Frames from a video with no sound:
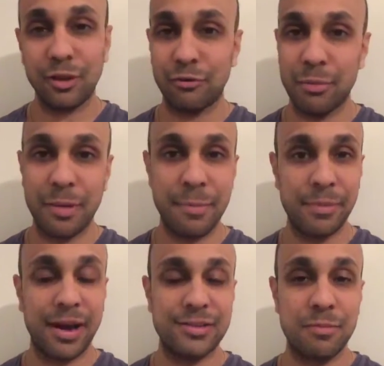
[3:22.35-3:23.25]
Remember,
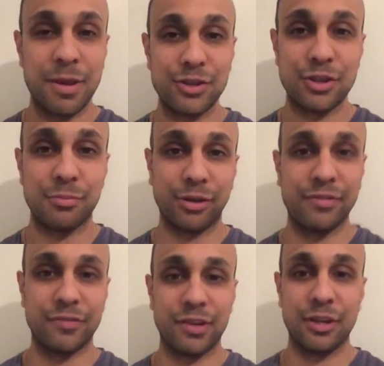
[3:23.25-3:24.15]
as I mentioned in
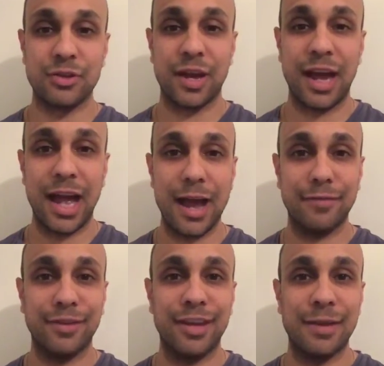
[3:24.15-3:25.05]
previous videos, you
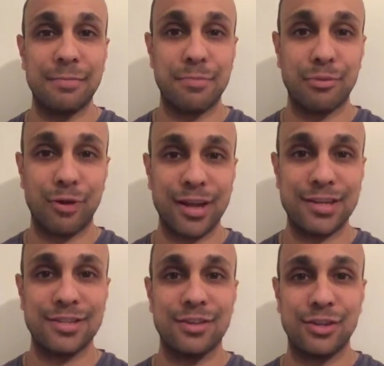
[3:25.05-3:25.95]
have to
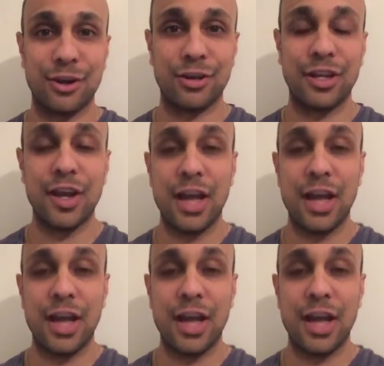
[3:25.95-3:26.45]
embrace the journey,